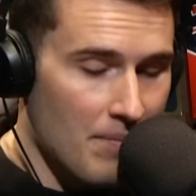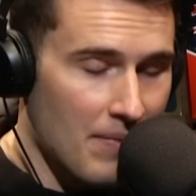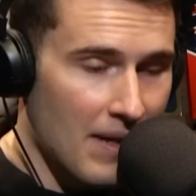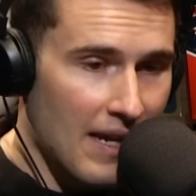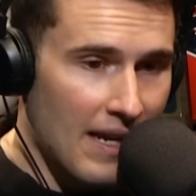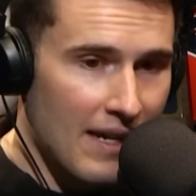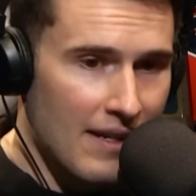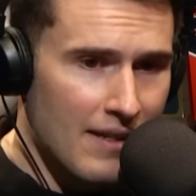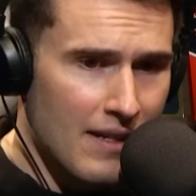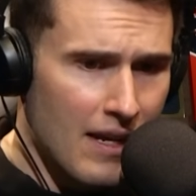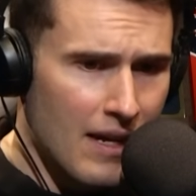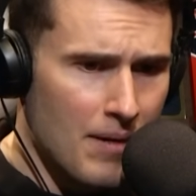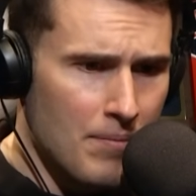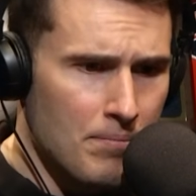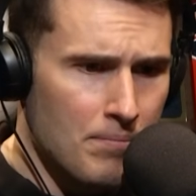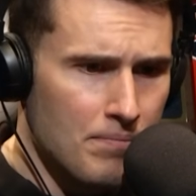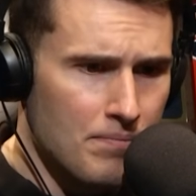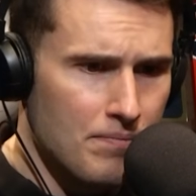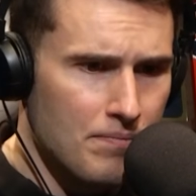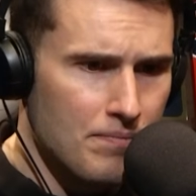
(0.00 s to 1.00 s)
And
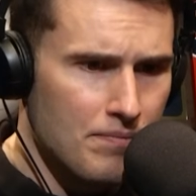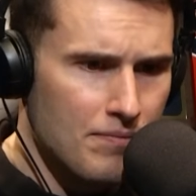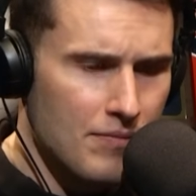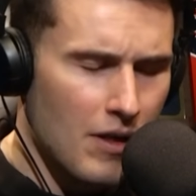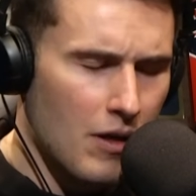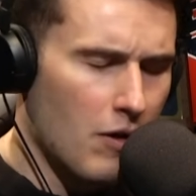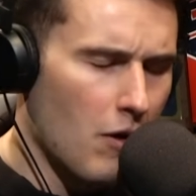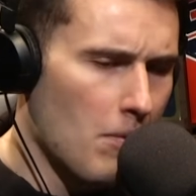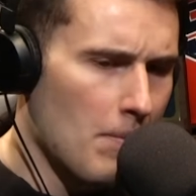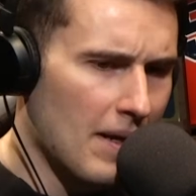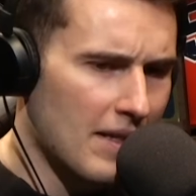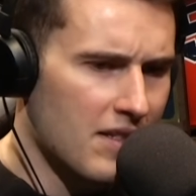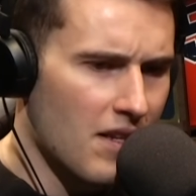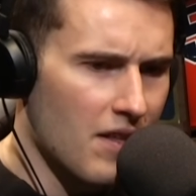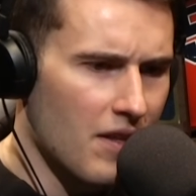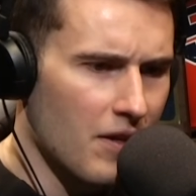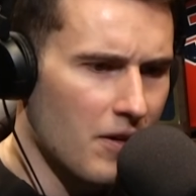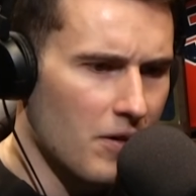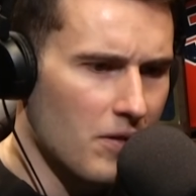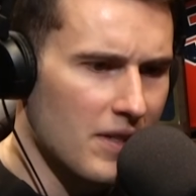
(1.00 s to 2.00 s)
going back to
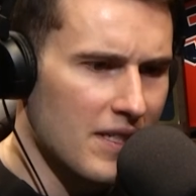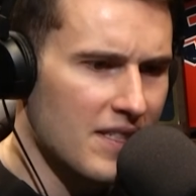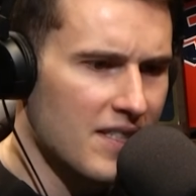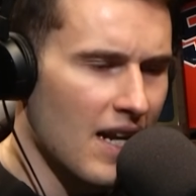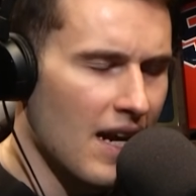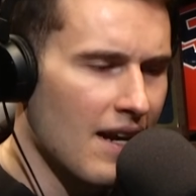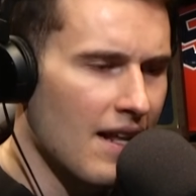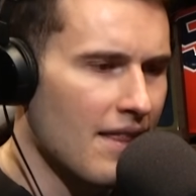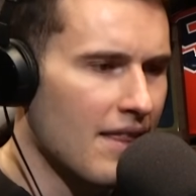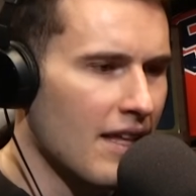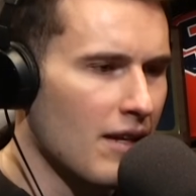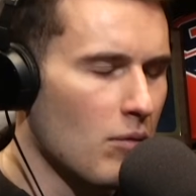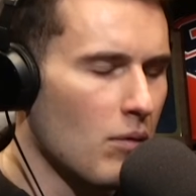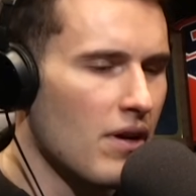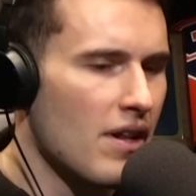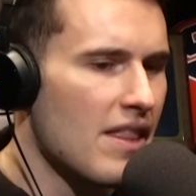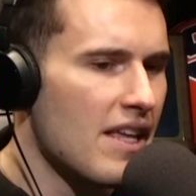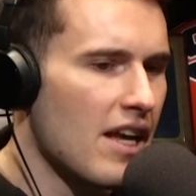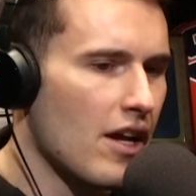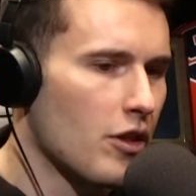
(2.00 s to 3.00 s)
the early signing thing, one
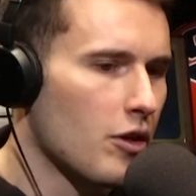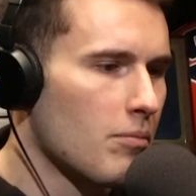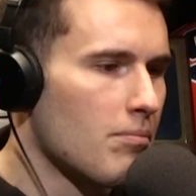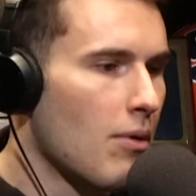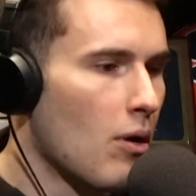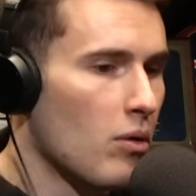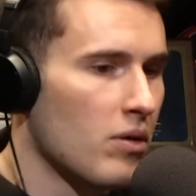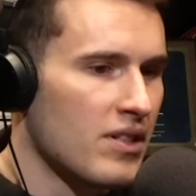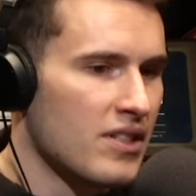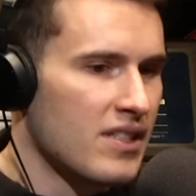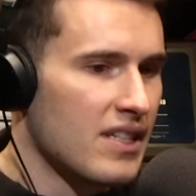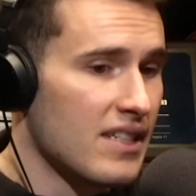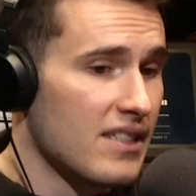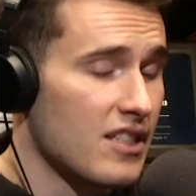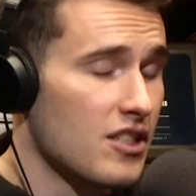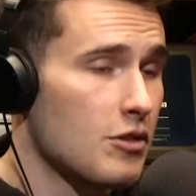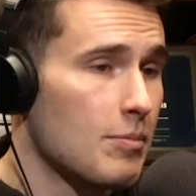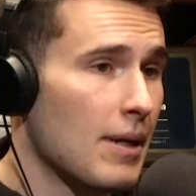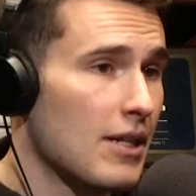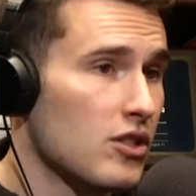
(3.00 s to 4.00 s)
of the other bonuses,
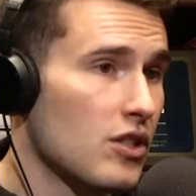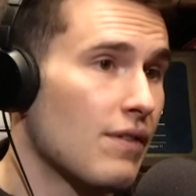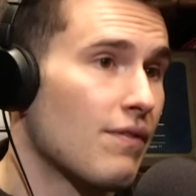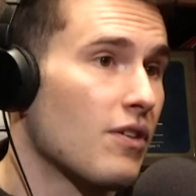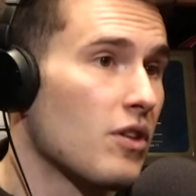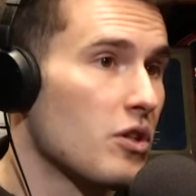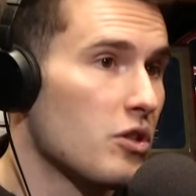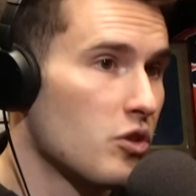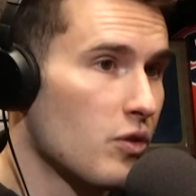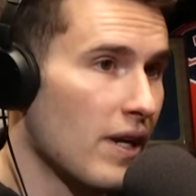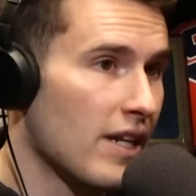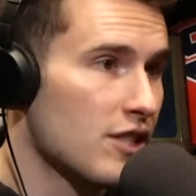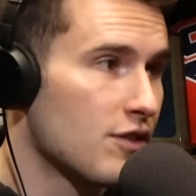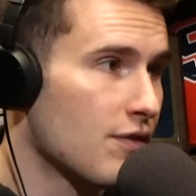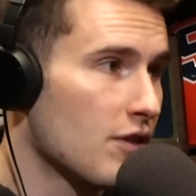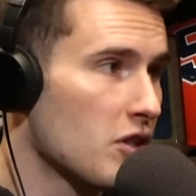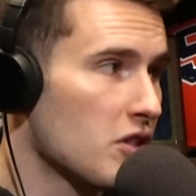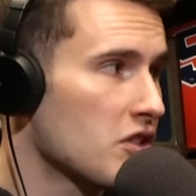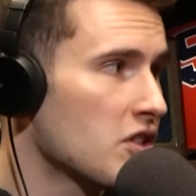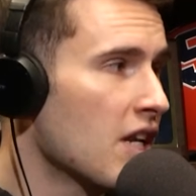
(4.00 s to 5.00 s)
especially for the
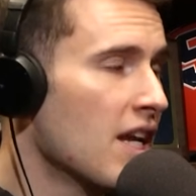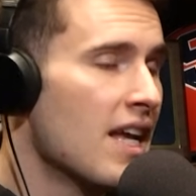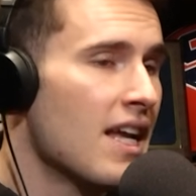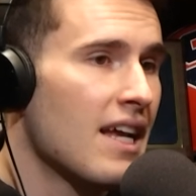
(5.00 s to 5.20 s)
transfers,